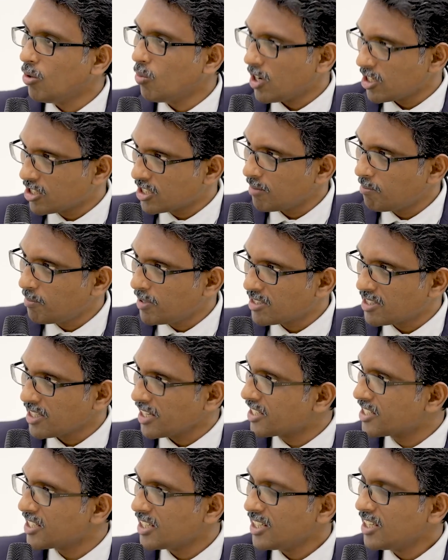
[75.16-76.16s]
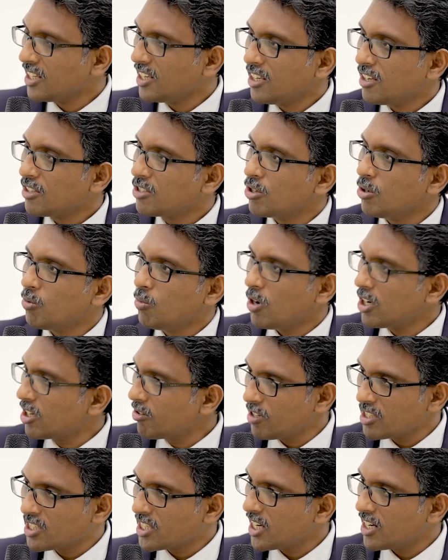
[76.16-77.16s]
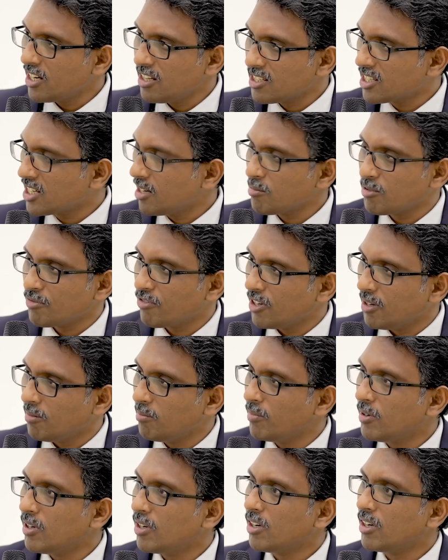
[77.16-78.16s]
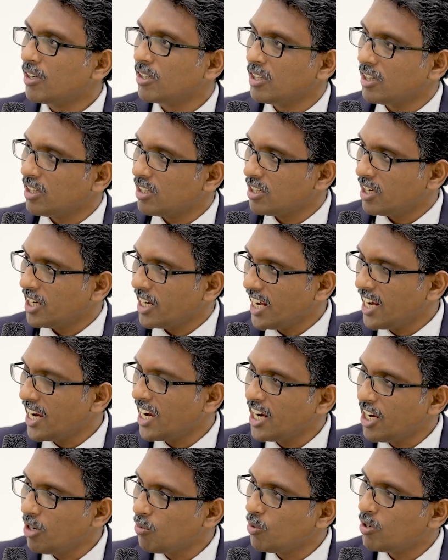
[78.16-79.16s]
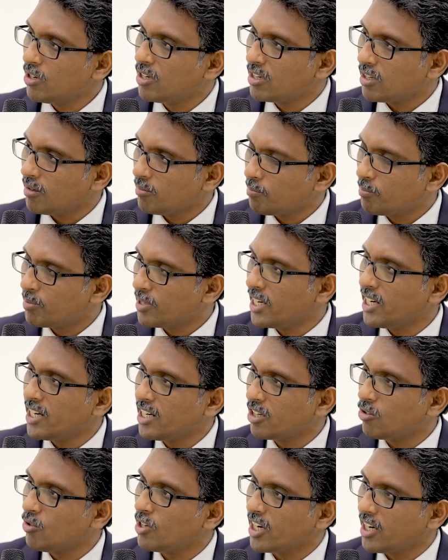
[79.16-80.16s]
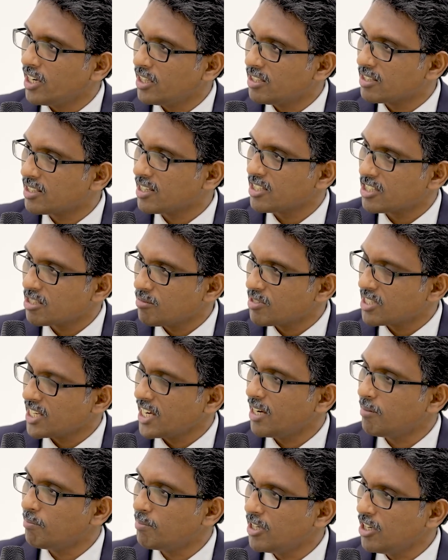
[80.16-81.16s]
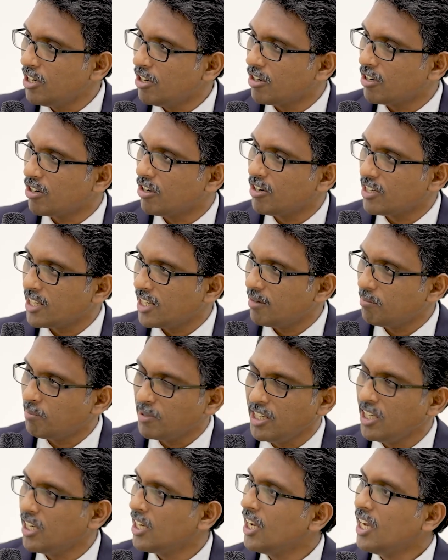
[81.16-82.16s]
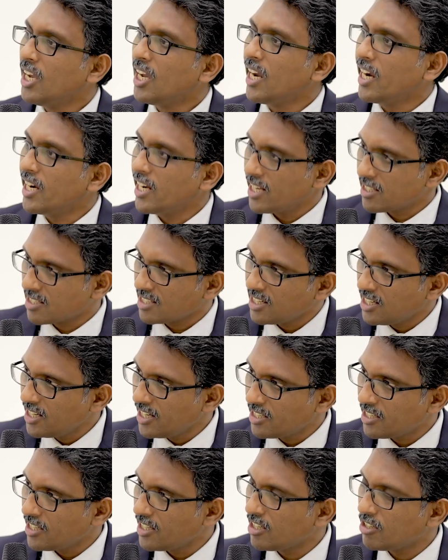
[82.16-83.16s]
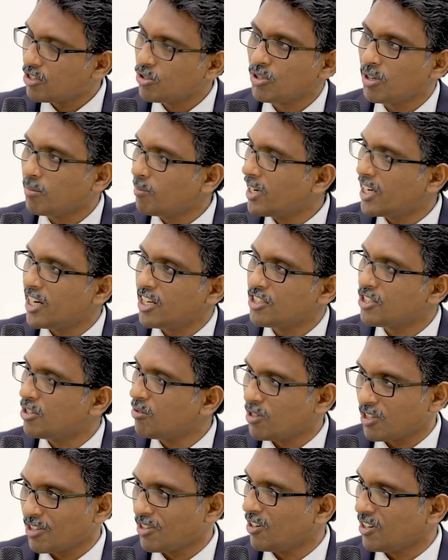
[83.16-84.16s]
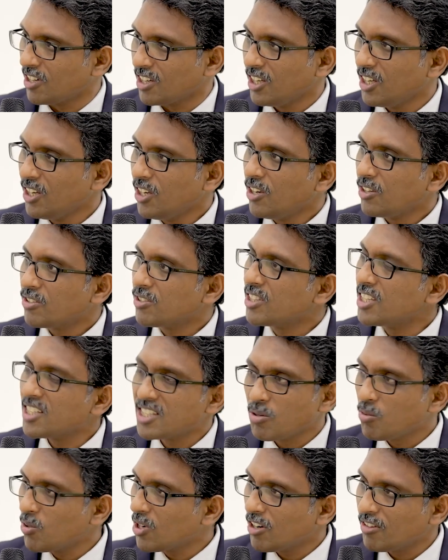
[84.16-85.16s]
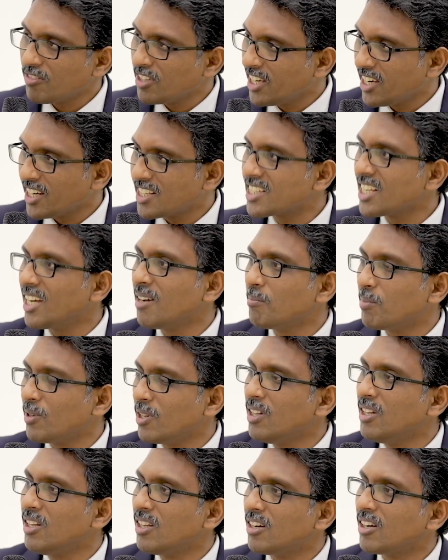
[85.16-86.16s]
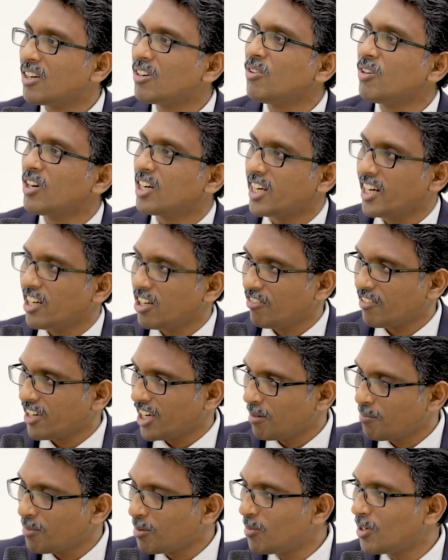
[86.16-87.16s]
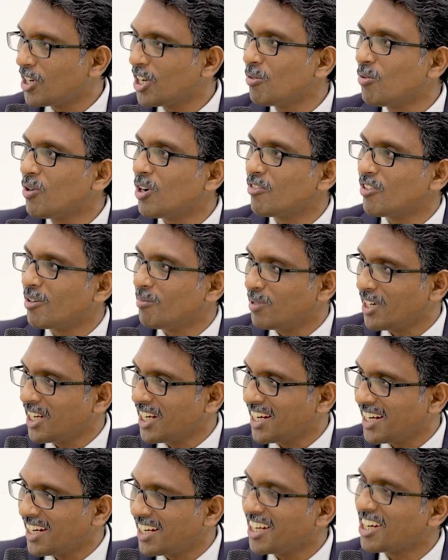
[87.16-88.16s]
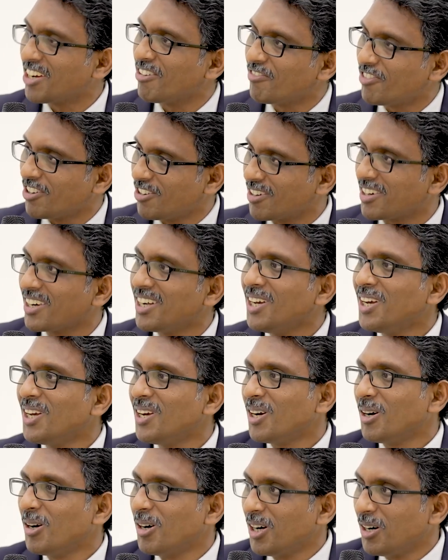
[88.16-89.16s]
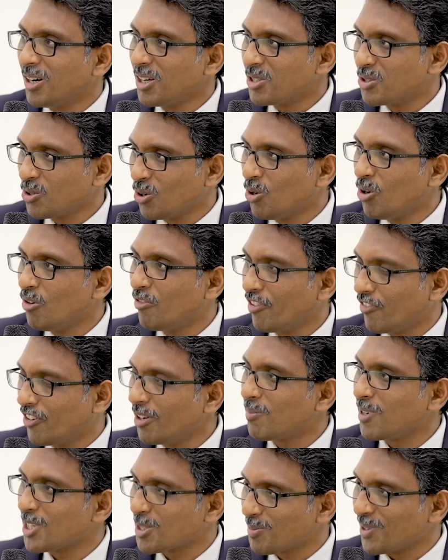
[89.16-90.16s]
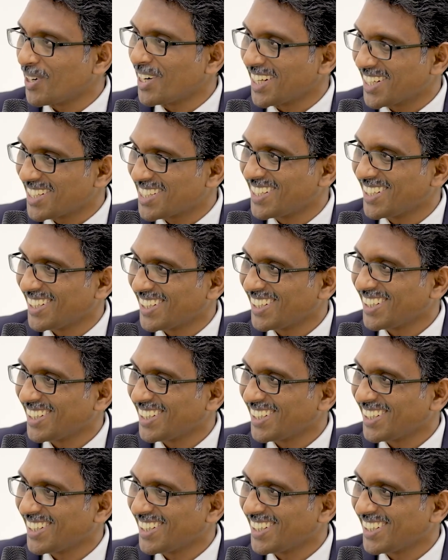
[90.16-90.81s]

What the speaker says: WhatsApp message. So whatever channel it comes from, the AI would predict, okay, this customer is happy or not happy, and escalated to the manager or whatnot. So this is one of the example, you know, kind of capability what we're bringing in our Zoho 50 plus products.